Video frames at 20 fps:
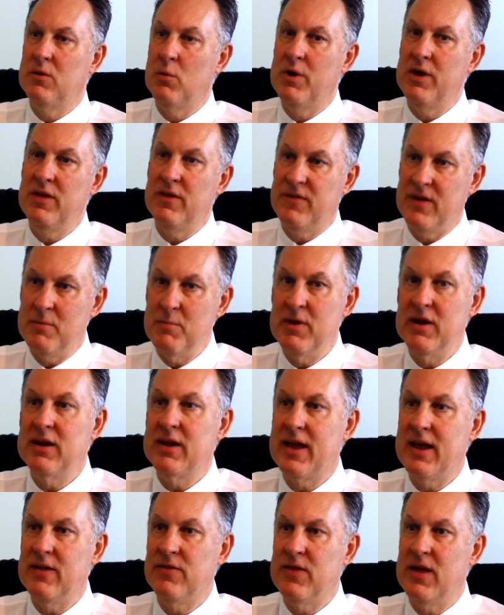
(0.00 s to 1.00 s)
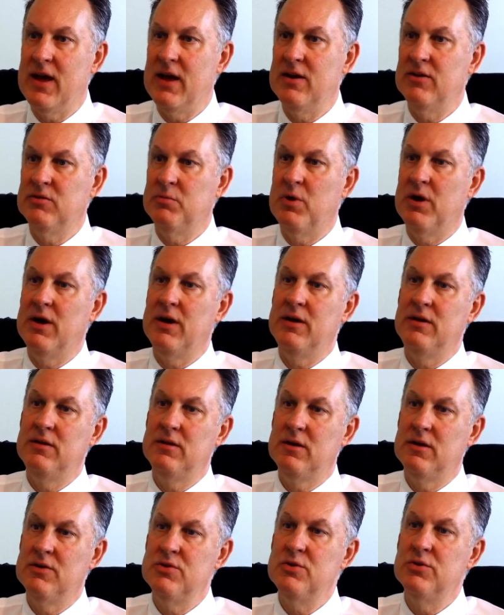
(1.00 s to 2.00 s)
The way that they mitigate that is by
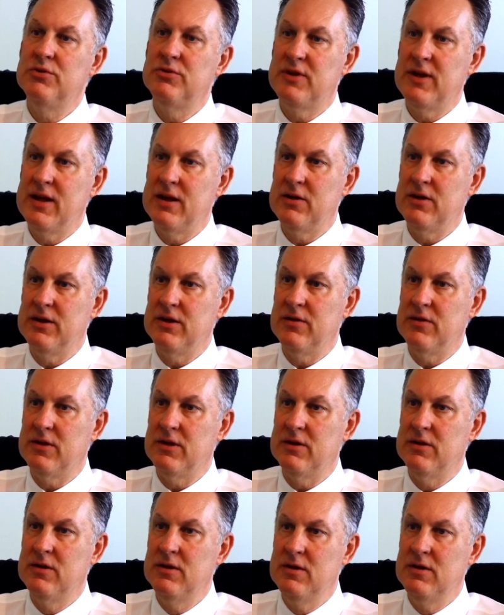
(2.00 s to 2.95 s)
understanding the,